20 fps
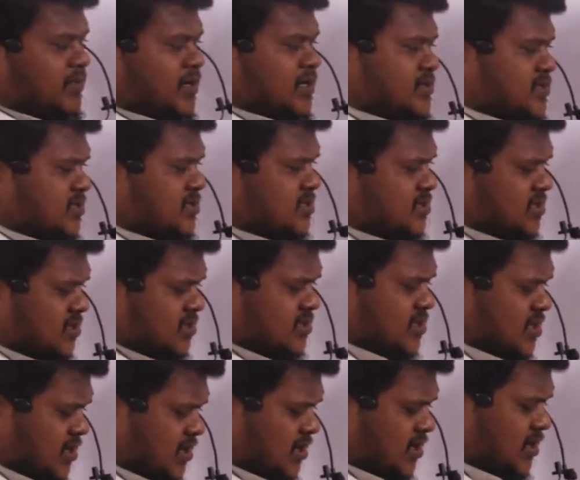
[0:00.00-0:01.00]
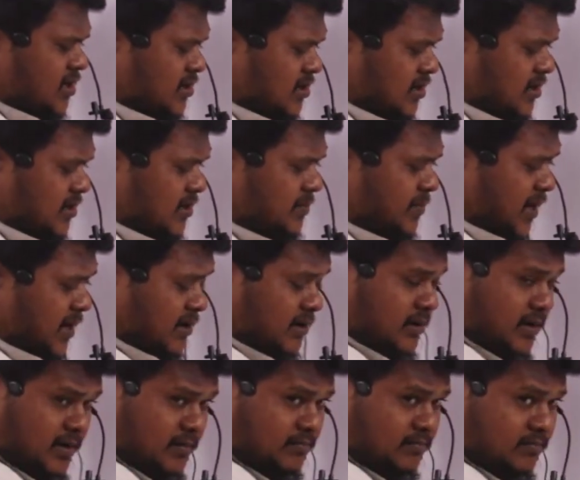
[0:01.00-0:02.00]
resistors are connected in
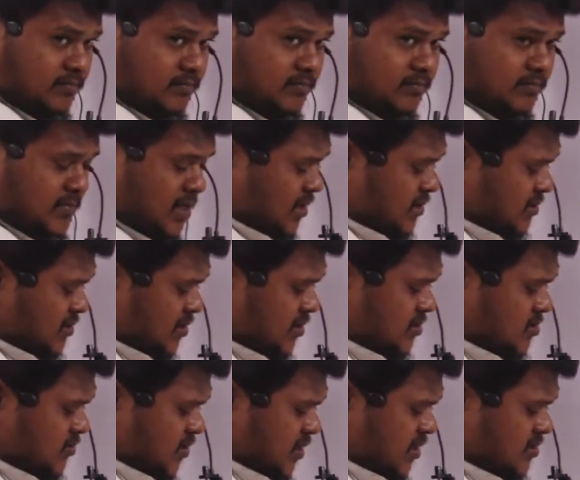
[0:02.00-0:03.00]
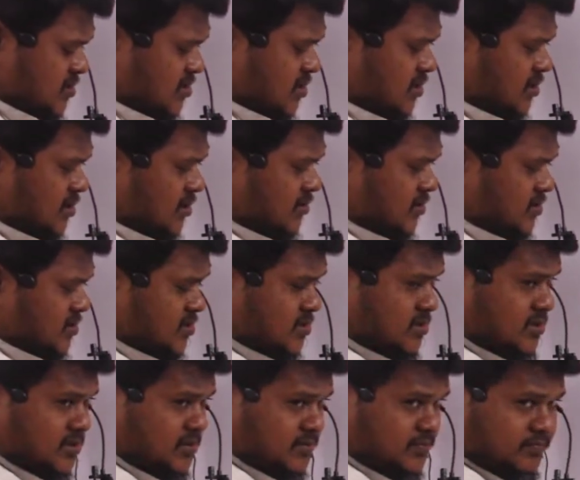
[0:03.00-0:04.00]
parallel and there is one external
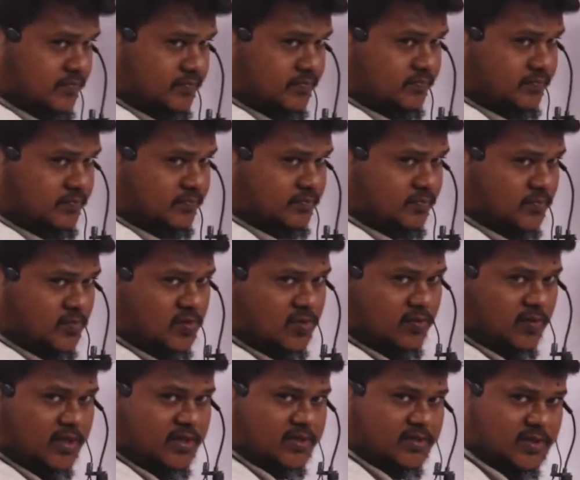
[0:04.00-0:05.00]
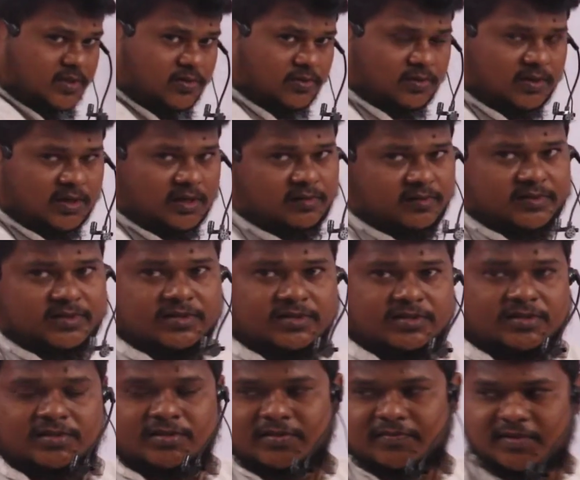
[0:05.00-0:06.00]
resistor. So what is the total
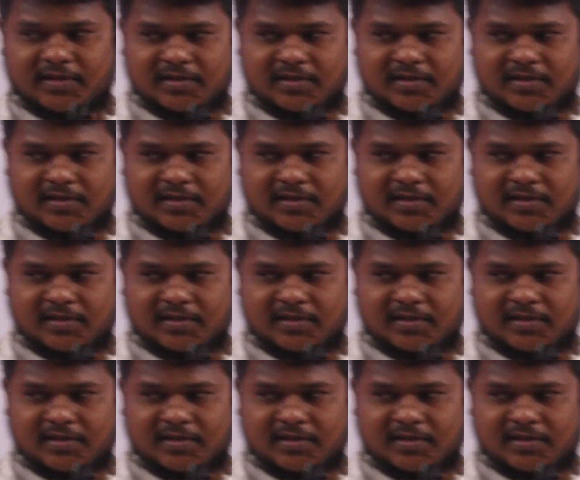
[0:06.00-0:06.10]
resistance of the